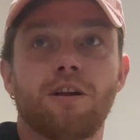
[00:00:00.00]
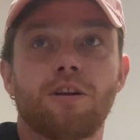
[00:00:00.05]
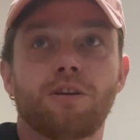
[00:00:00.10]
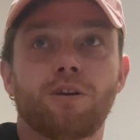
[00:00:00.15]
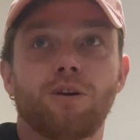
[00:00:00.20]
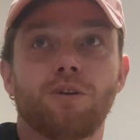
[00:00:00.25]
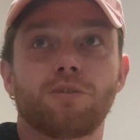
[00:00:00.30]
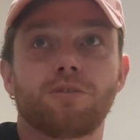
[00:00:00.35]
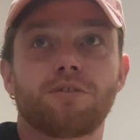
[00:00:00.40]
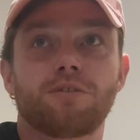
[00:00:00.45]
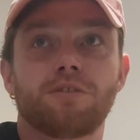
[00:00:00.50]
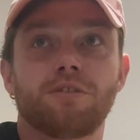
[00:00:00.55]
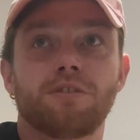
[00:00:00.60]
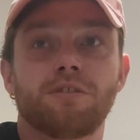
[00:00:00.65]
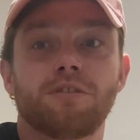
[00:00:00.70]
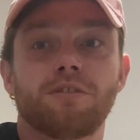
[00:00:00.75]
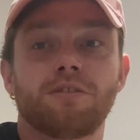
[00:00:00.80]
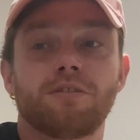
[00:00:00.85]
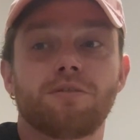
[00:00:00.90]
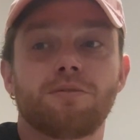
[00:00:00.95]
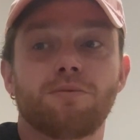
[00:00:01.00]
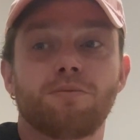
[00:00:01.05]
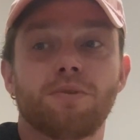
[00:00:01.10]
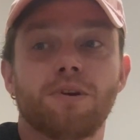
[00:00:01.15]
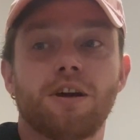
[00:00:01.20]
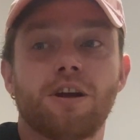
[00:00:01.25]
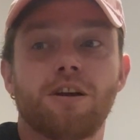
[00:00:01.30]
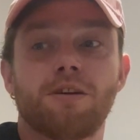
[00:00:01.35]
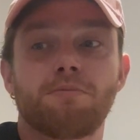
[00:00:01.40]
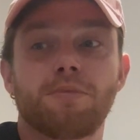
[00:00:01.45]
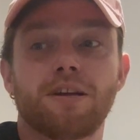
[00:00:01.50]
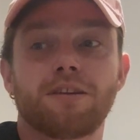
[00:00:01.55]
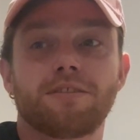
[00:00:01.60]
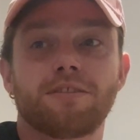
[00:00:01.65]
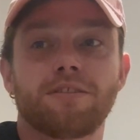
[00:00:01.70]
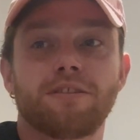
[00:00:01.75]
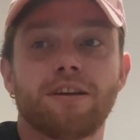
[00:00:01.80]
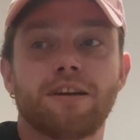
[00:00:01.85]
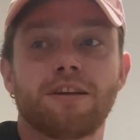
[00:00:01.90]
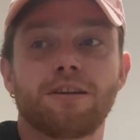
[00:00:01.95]
got to where I'm at
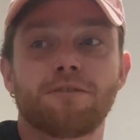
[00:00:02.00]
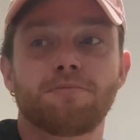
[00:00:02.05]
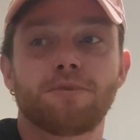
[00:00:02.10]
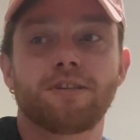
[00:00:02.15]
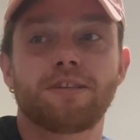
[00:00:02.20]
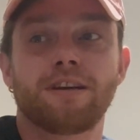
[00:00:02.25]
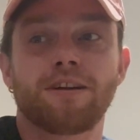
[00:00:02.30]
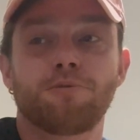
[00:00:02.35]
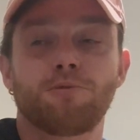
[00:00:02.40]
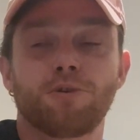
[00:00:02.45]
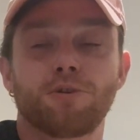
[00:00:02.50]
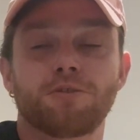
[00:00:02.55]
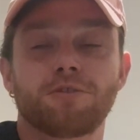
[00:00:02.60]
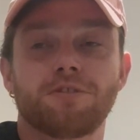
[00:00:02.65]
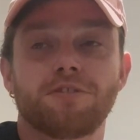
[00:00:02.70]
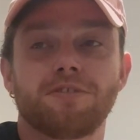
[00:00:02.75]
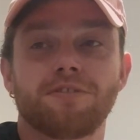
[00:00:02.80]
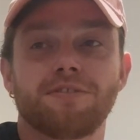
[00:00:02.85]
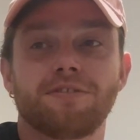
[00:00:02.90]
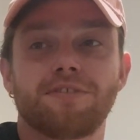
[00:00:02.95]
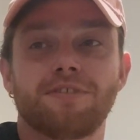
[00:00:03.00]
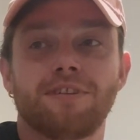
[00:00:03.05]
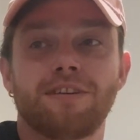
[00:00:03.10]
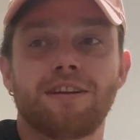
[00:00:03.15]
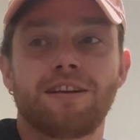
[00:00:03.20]
today. But yeah, watching,